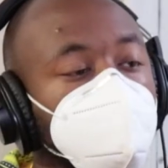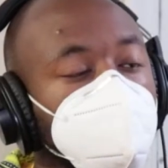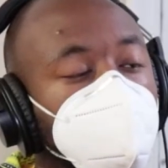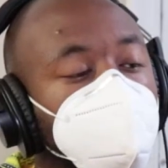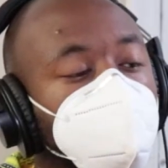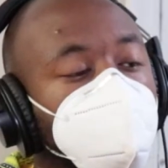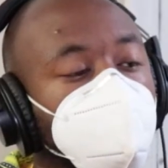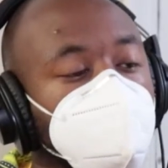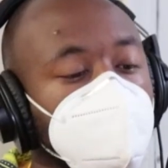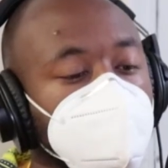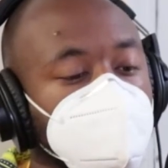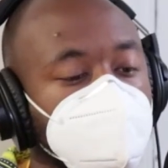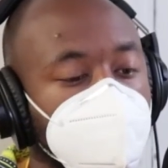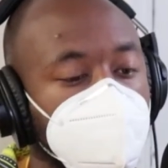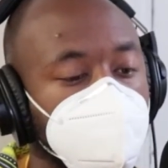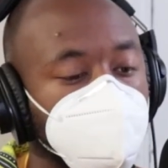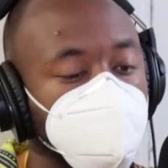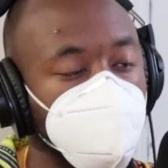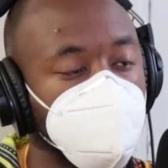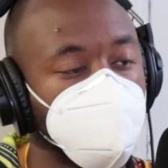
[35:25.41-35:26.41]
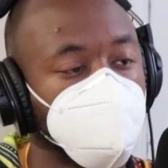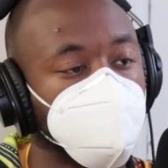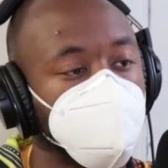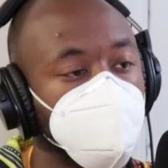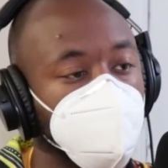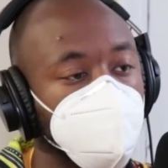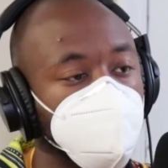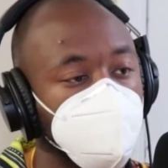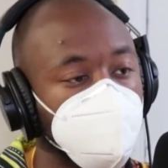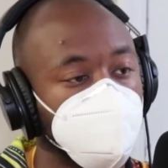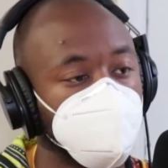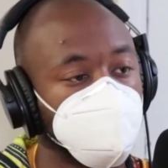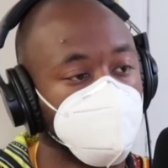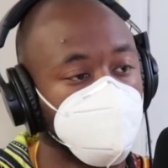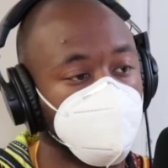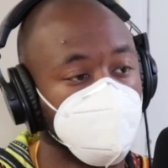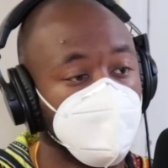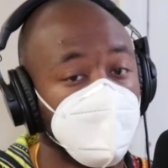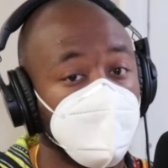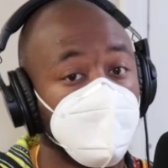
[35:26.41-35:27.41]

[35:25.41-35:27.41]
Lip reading: people don't like to have pressure put up against them.